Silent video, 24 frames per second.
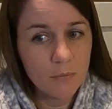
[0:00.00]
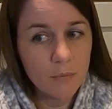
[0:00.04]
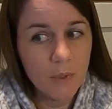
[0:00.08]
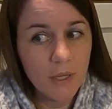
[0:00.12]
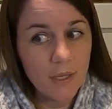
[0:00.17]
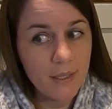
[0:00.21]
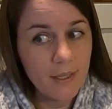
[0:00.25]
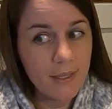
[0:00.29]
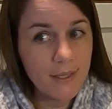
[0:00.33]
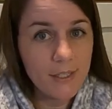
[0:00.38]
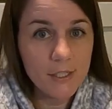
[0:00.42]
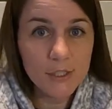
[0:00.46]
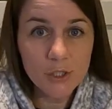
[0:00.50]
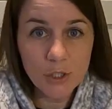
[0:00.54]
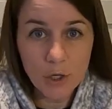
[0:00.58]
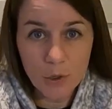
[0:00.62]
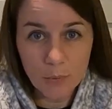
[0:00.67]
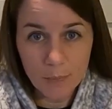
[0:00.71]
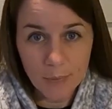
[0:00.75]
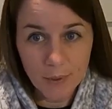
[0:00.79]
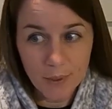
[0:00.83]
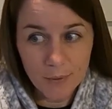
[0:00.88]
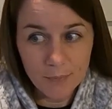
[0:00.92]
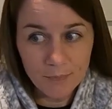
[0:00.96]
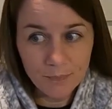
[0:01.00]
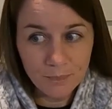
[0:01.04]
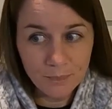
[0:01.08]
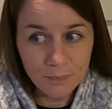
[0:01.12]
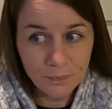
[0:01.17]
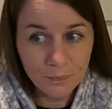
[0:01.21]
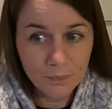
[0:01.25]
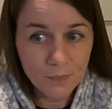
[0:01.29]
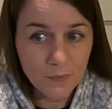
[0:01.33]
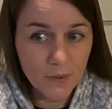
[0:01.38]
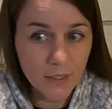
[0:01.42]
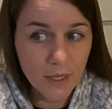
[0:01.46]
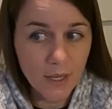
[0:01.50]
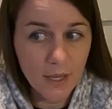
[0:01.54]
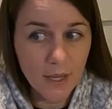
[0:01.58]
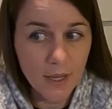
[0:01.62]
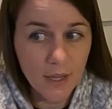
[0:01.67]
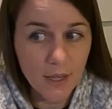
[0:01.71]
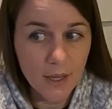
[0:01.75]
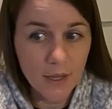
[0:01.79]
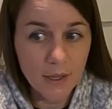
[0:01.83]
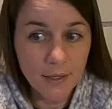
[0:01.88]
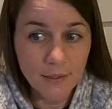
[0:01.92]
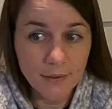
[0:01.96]
But it is open
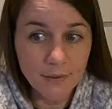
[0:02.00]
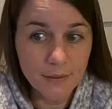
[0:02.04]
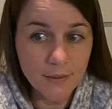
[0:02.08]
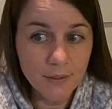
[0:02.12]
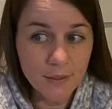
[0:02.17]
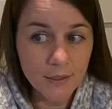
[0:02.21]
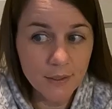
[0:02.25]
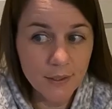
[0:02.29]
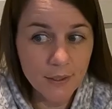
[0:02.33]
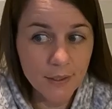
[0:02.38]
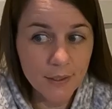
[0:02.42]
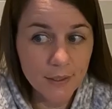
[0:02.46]
and